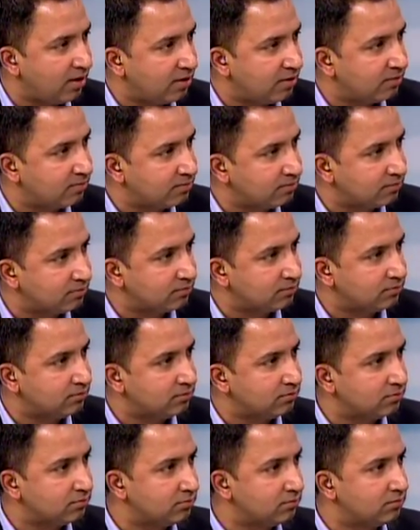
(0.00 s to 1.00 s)
All right,
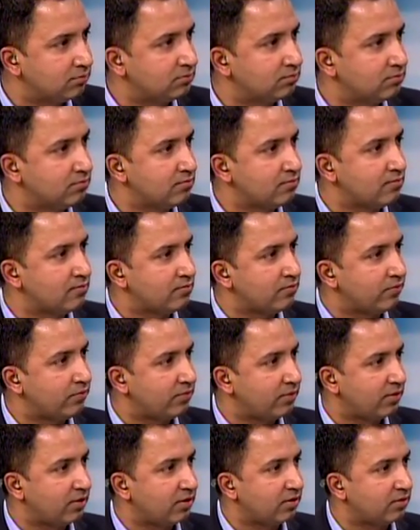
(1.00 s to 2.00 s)
I'll
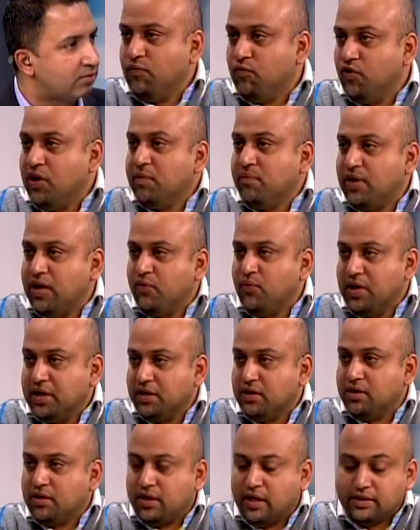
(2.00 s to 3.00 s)
tackle them one by
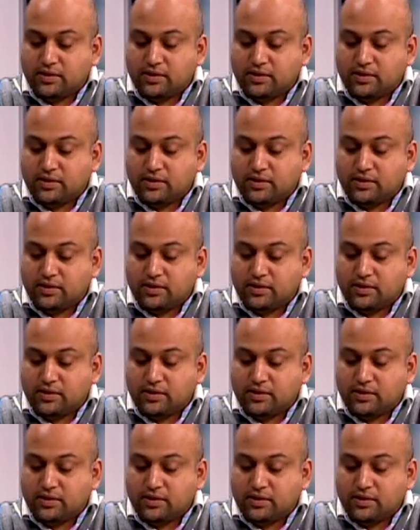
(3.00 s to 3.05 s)
one, as